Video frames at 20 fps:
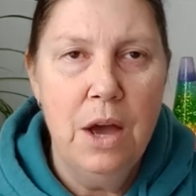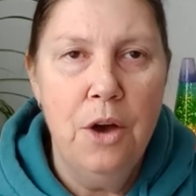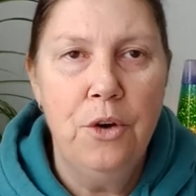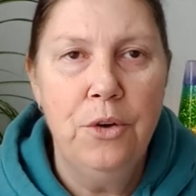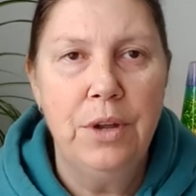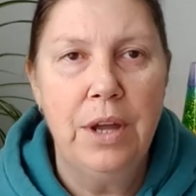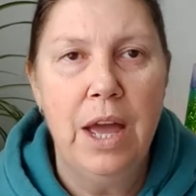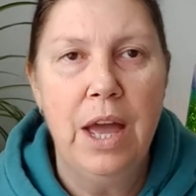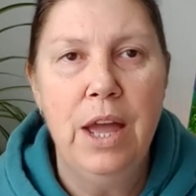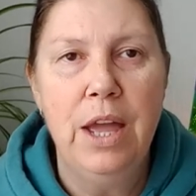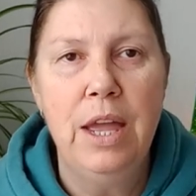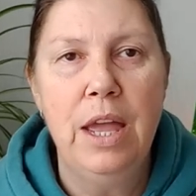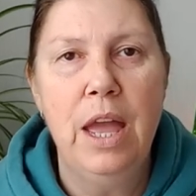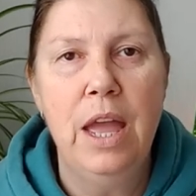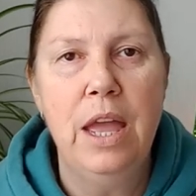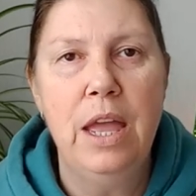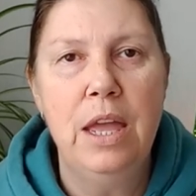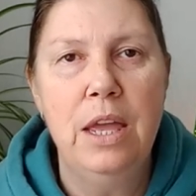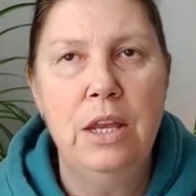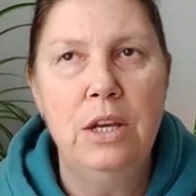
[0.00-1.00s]
Okay,
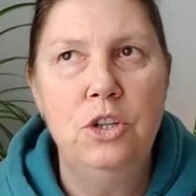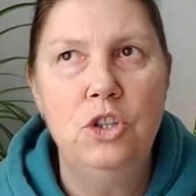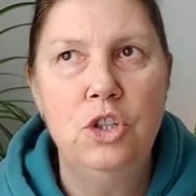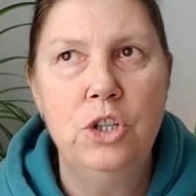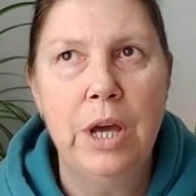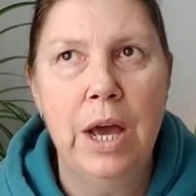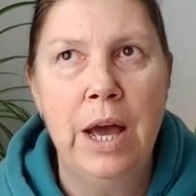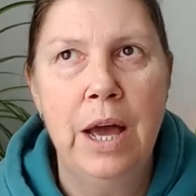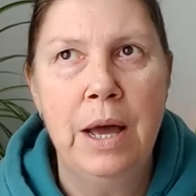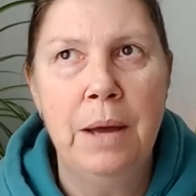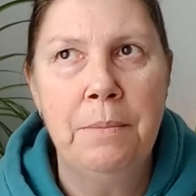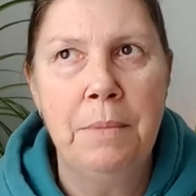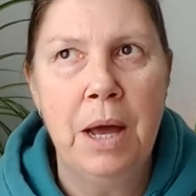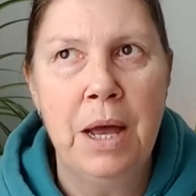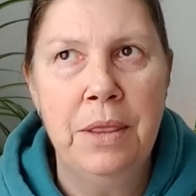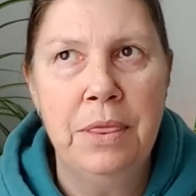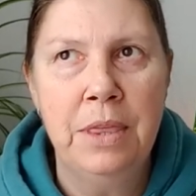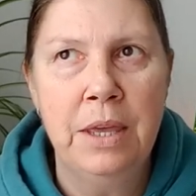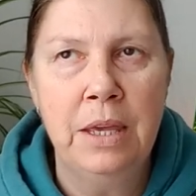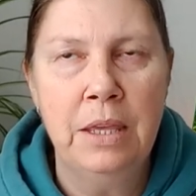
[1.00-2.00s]
and
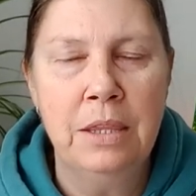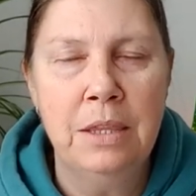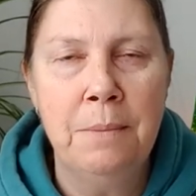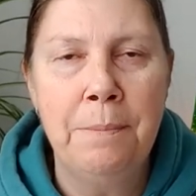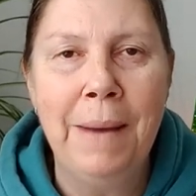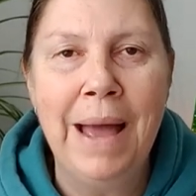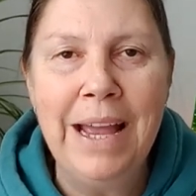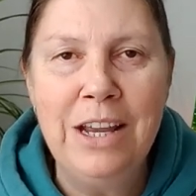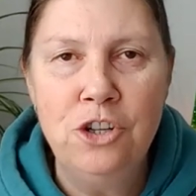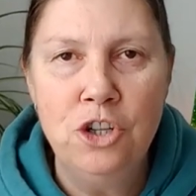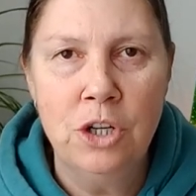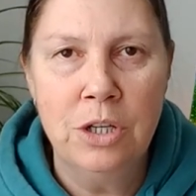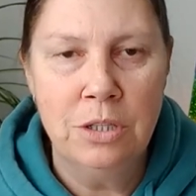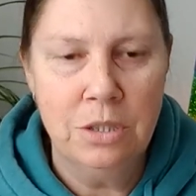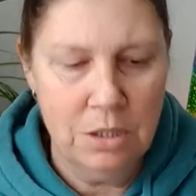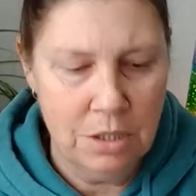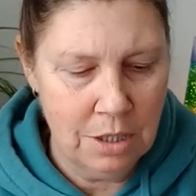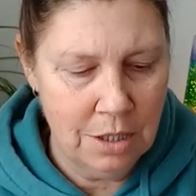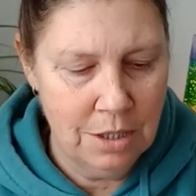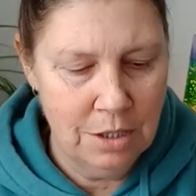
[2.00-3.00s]
I think the
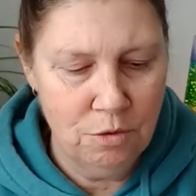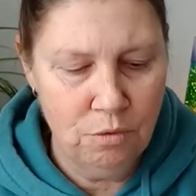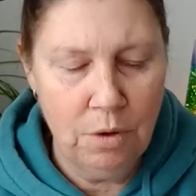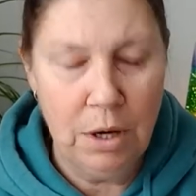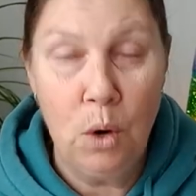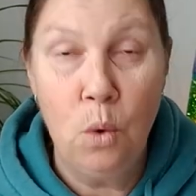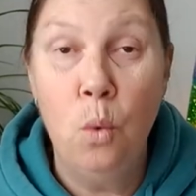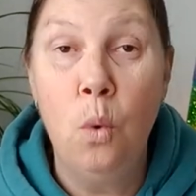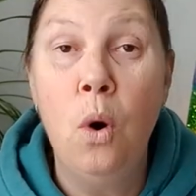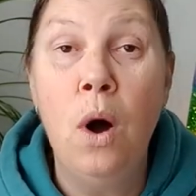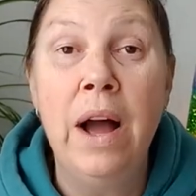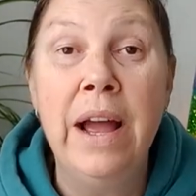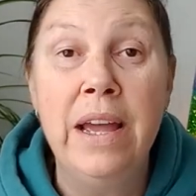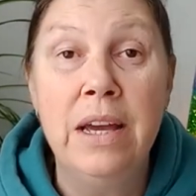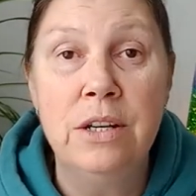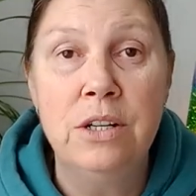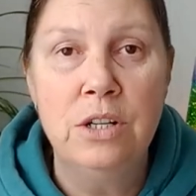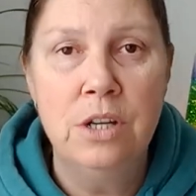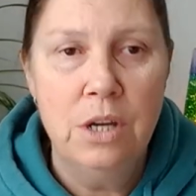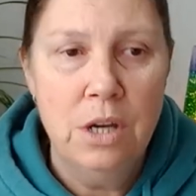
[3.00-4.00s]
patience is
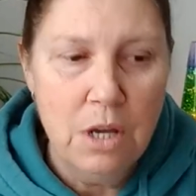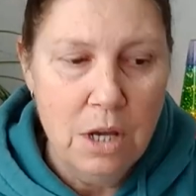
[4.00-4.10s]
required